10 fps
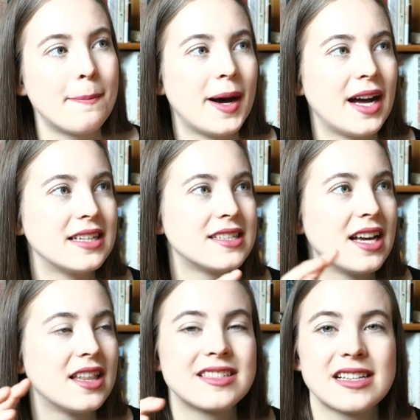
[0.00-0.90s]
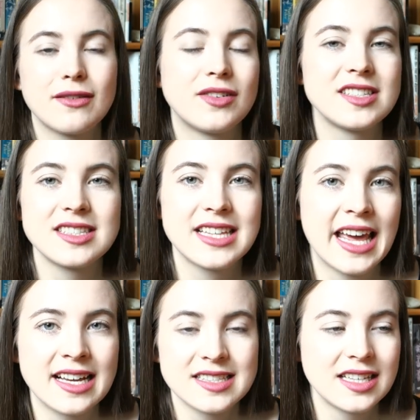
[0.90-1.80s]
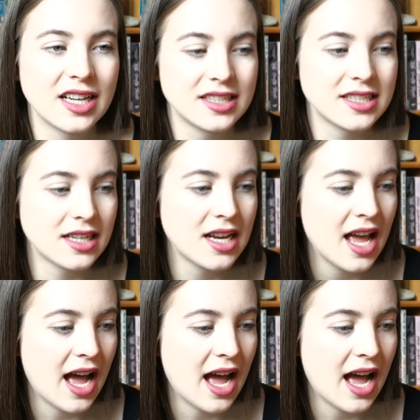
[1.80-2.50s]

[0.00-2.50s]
but there's a different gangs in London,